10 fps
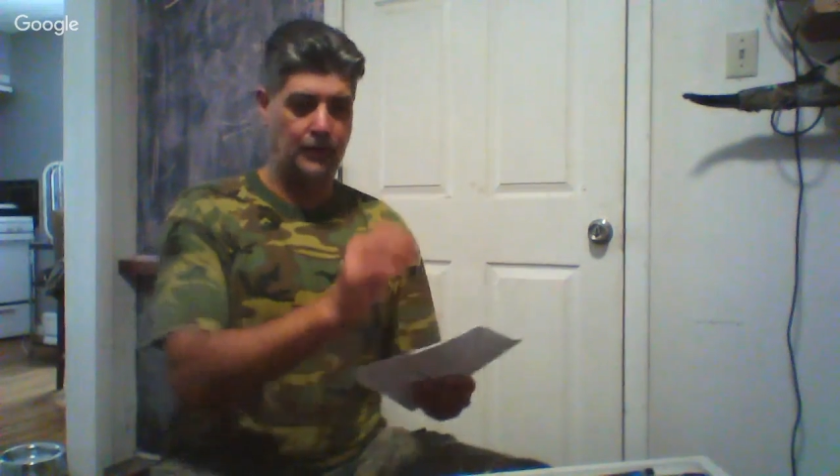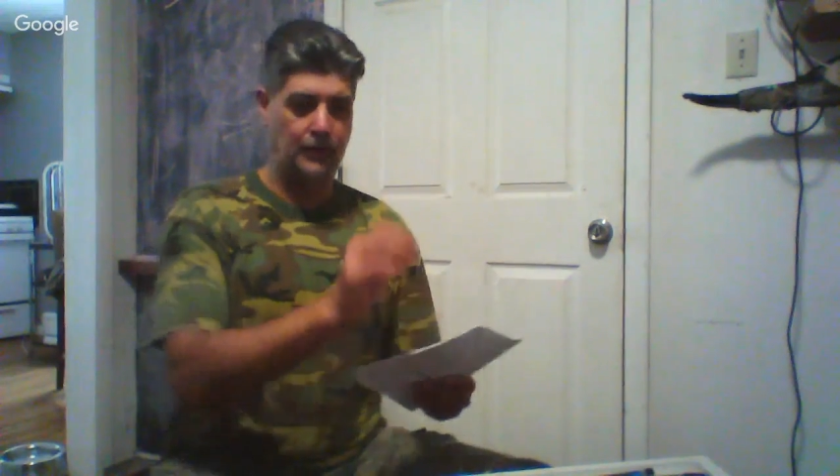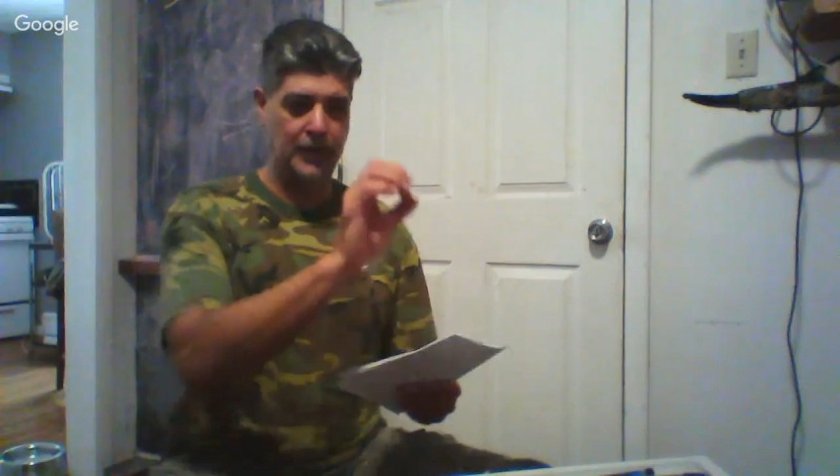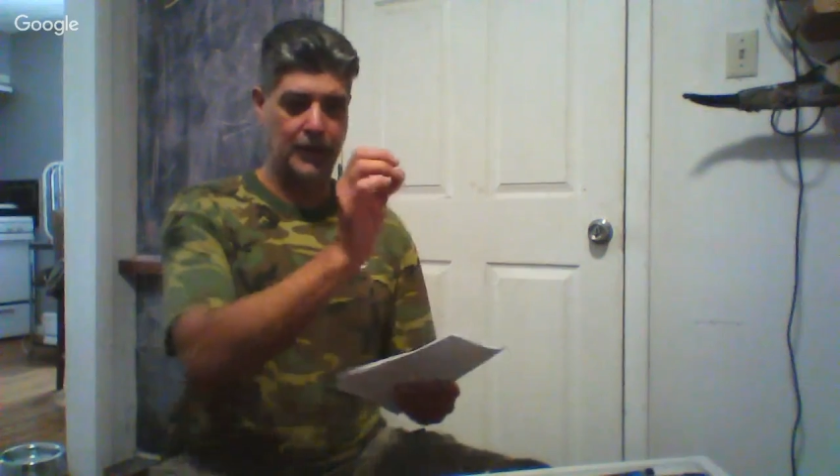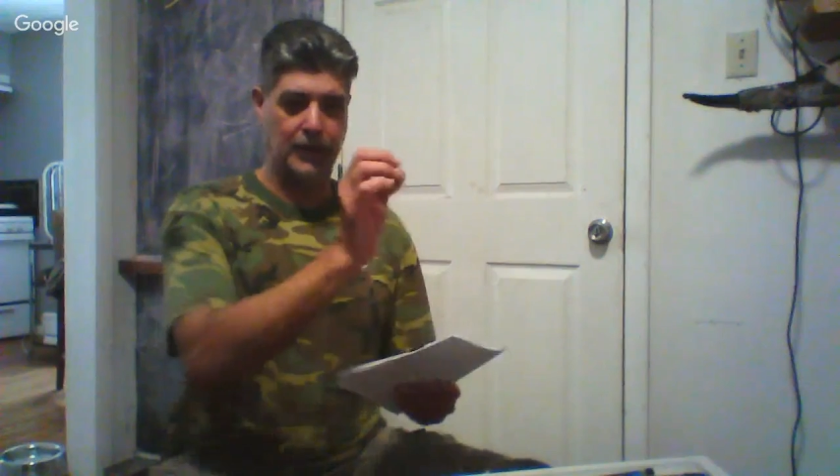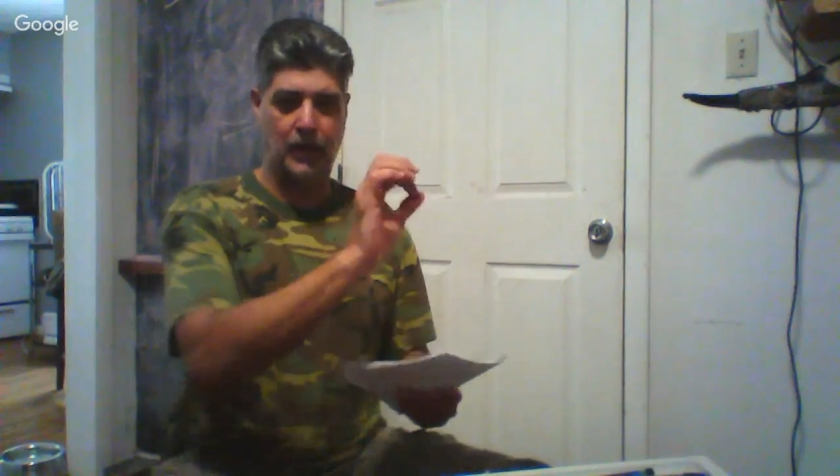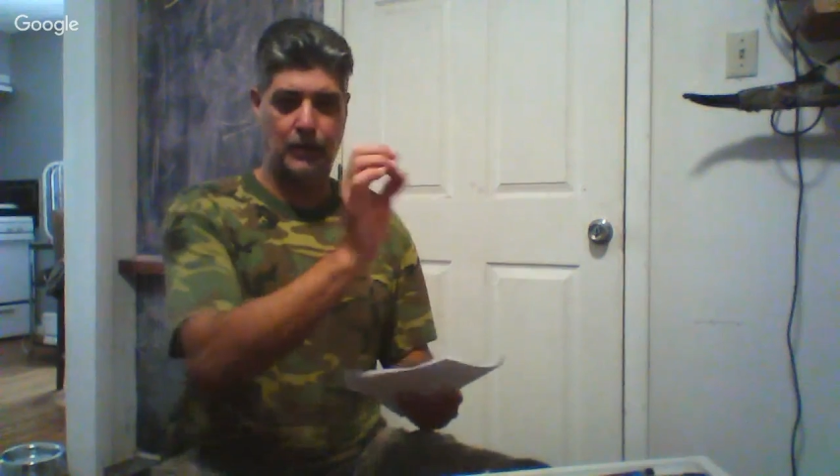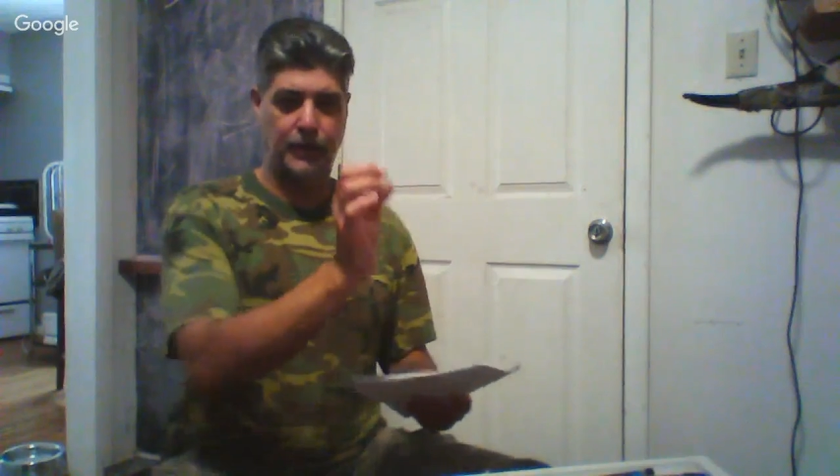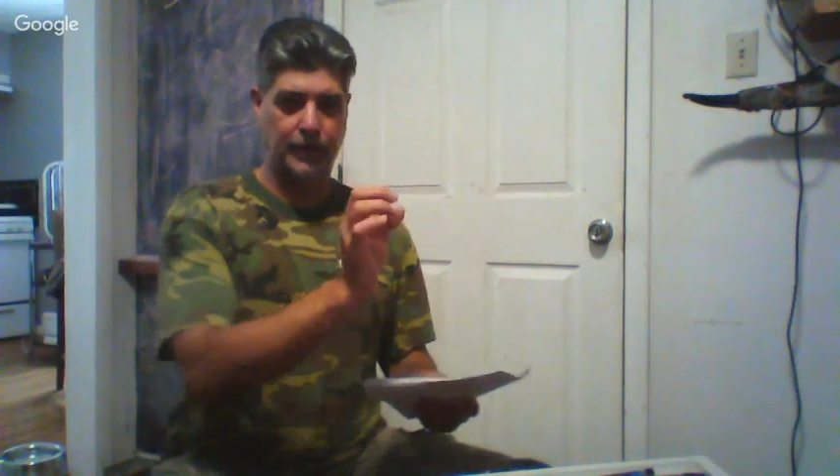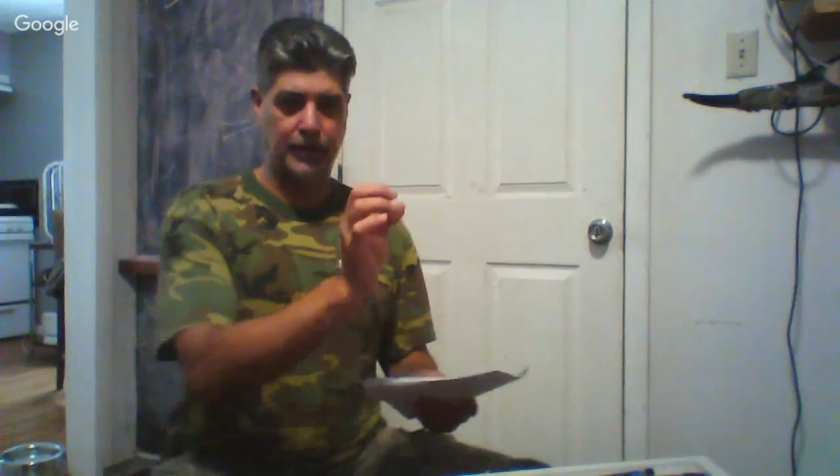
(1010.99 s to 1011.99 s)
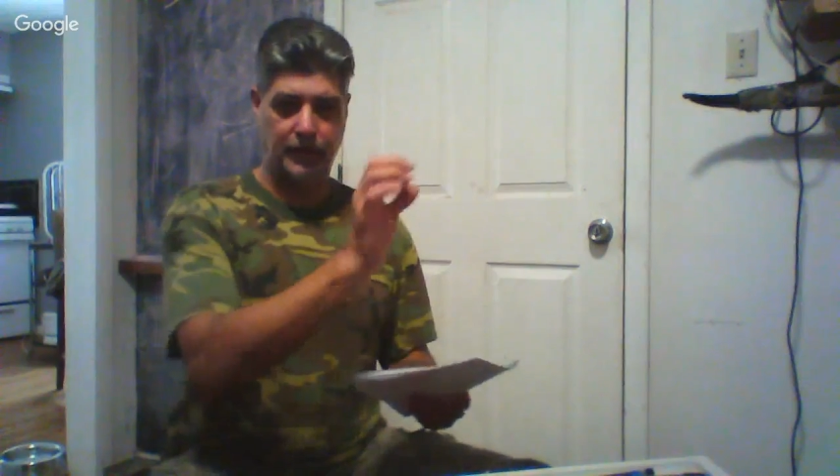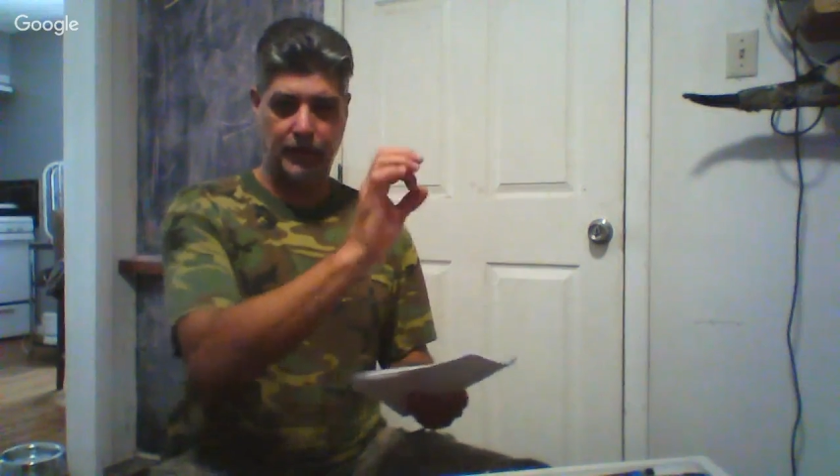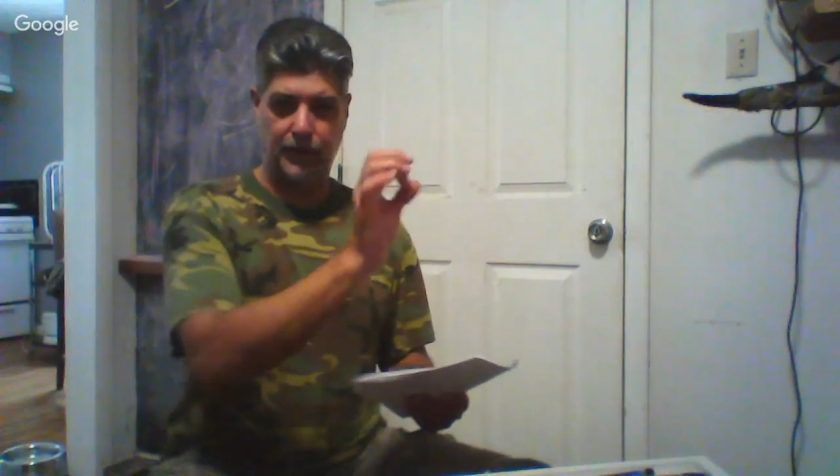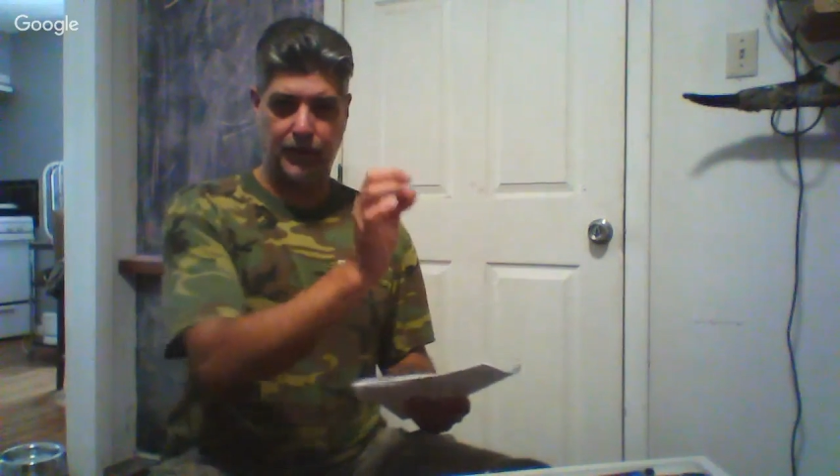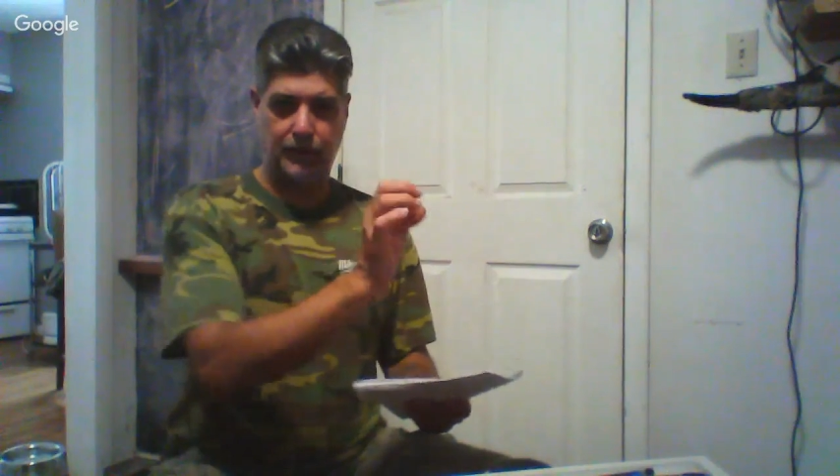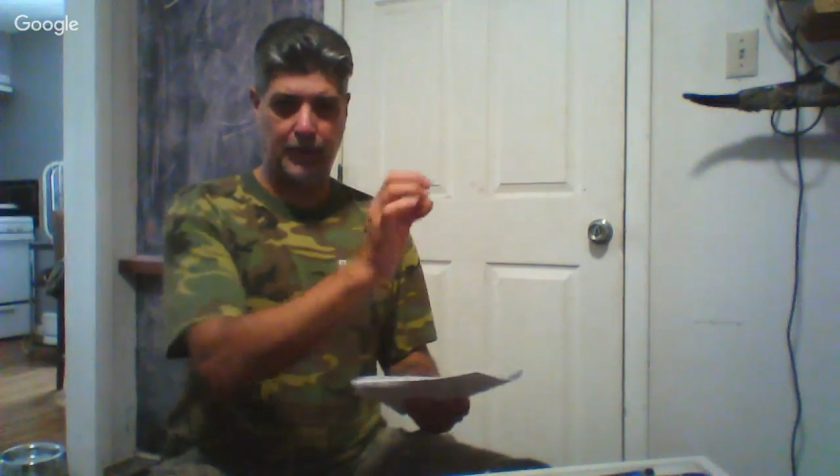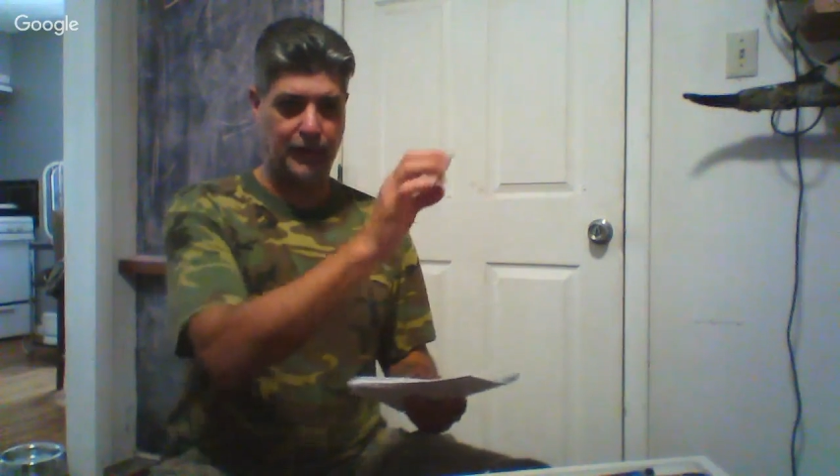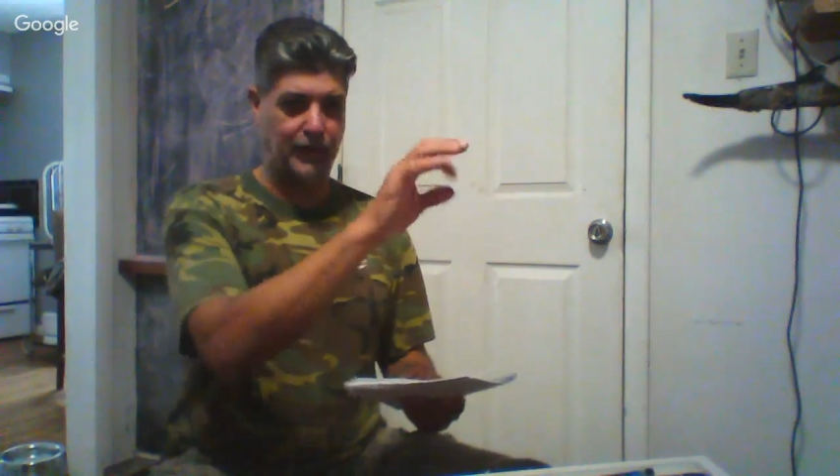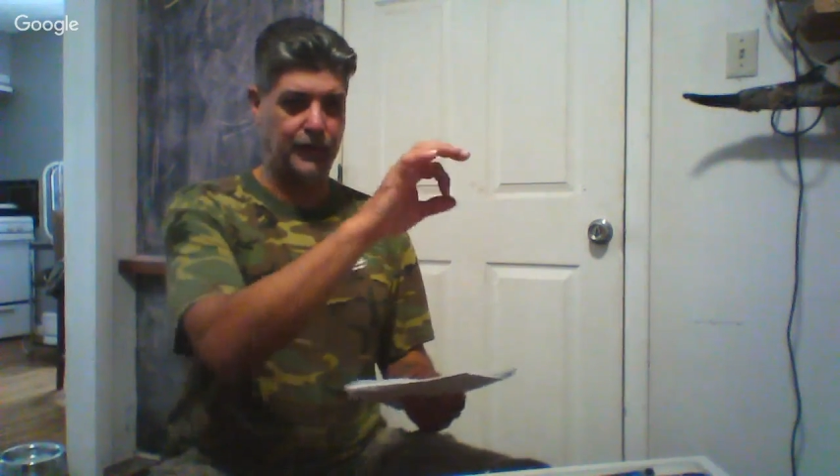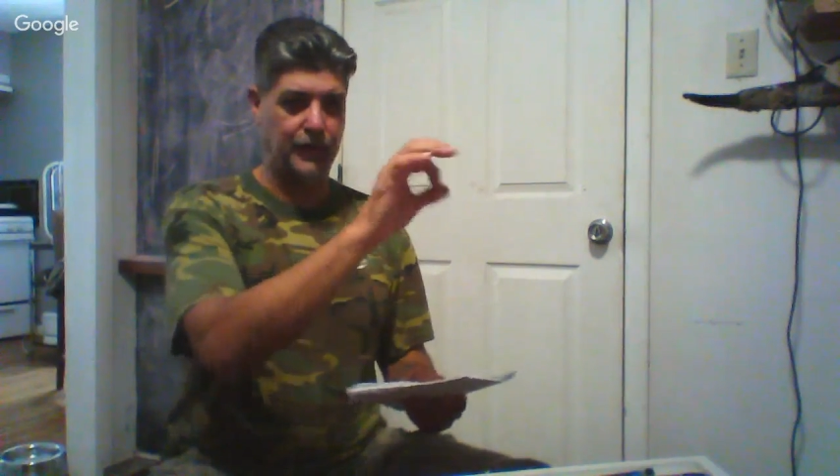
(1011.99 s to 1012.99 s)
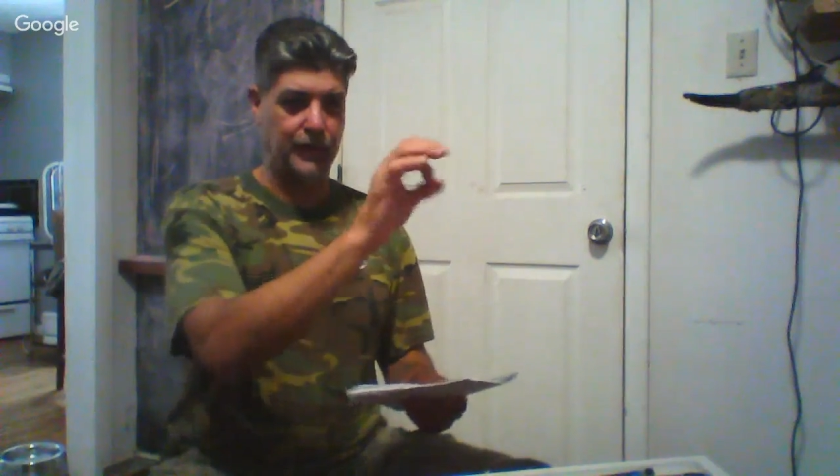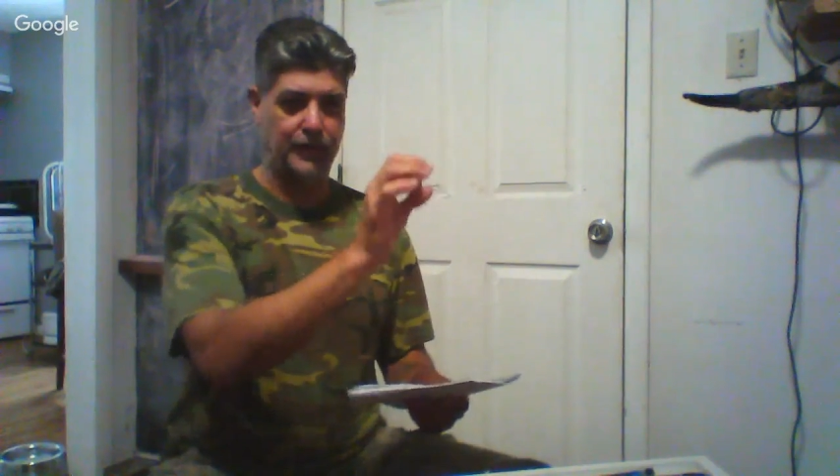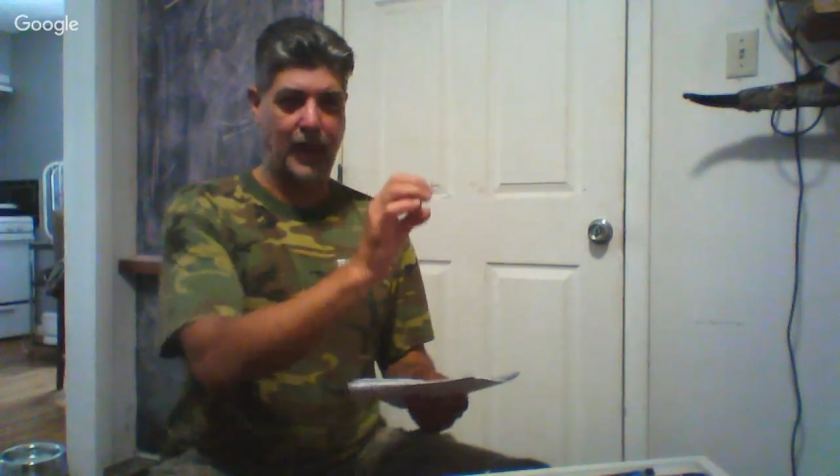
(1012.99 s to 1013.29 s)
making almost like basically the